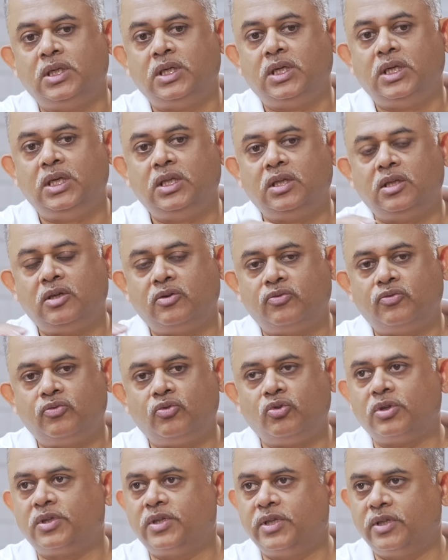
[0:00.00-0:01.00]
In the
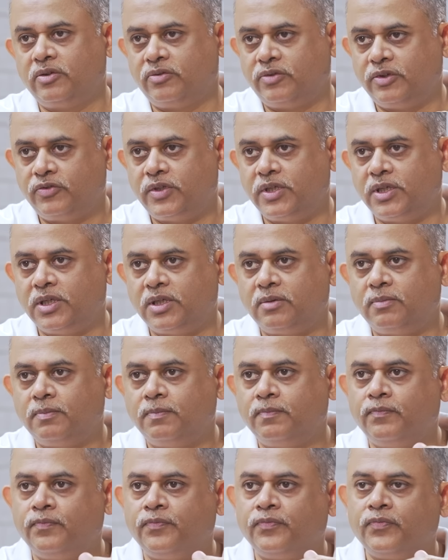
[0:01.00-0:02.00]
fourth and the fifth year,
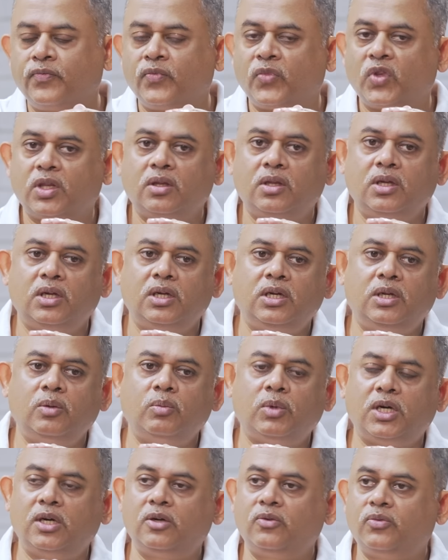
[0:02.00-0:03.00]
the
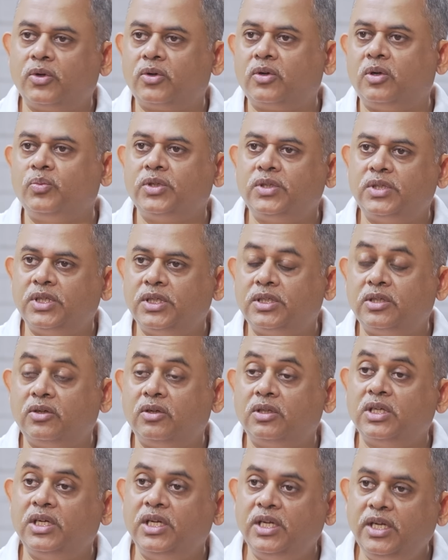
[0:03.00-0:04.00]
demand for compensation
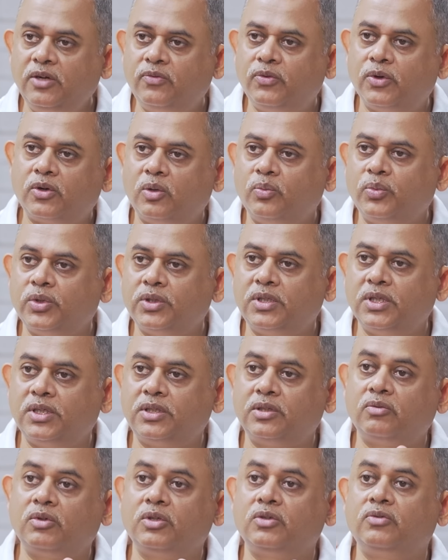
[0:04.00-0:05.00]
or the need for
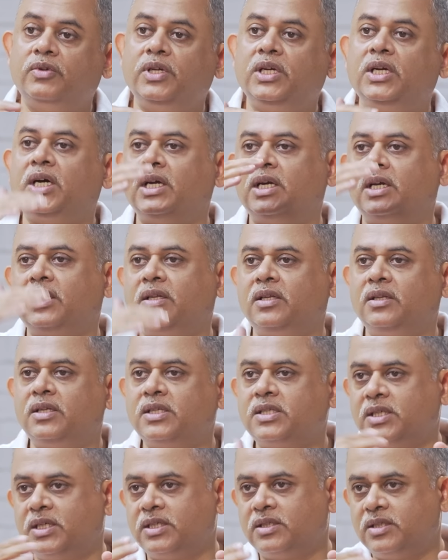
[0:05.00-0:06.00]
compensation was way higher than the
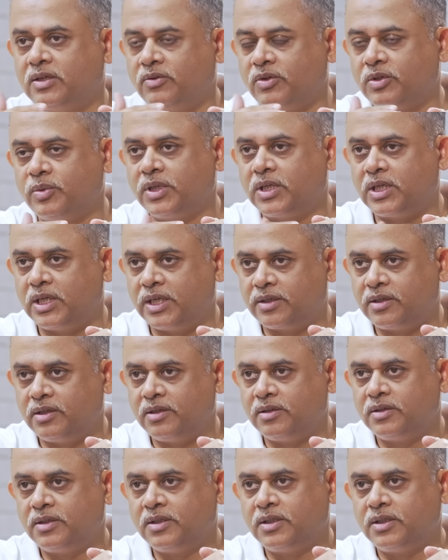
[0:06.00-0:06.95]
cess that was being collected.